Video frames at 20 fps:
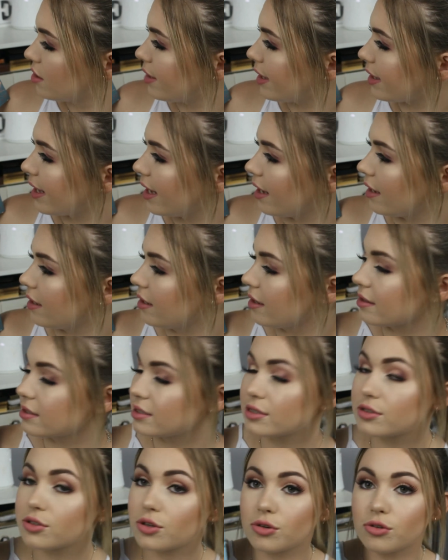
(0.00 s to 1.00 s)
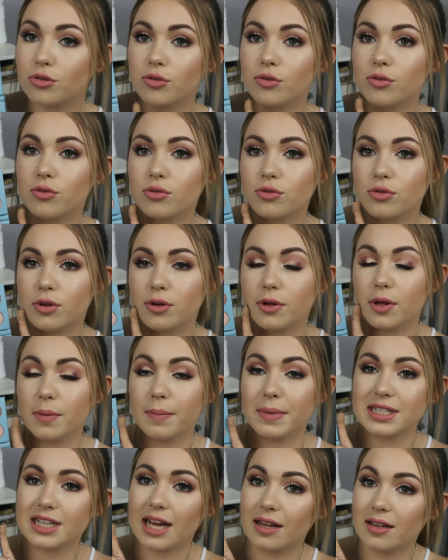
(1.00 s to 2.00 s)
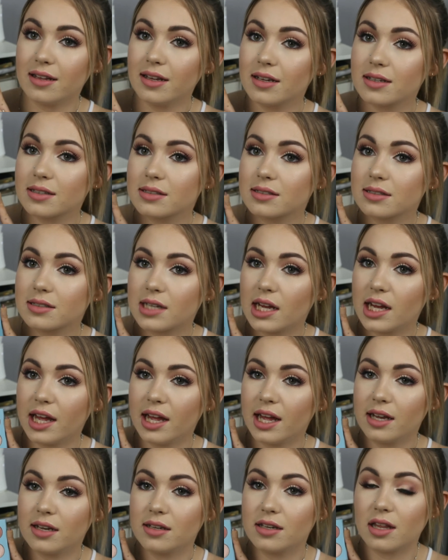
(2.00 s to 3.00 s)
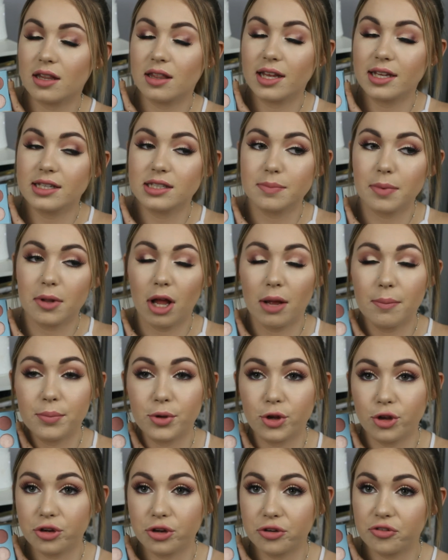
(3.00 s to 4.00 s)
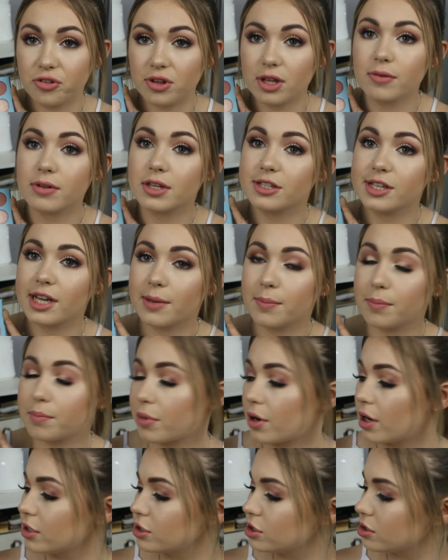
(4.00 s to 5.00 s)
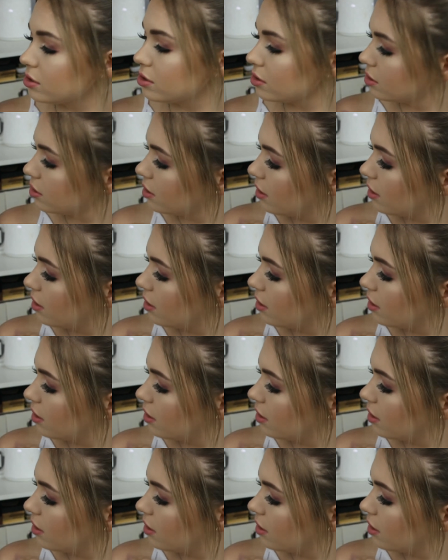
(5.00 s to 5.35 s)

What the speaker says: Again, this is all metallics and these apply beautifully with a damp brush.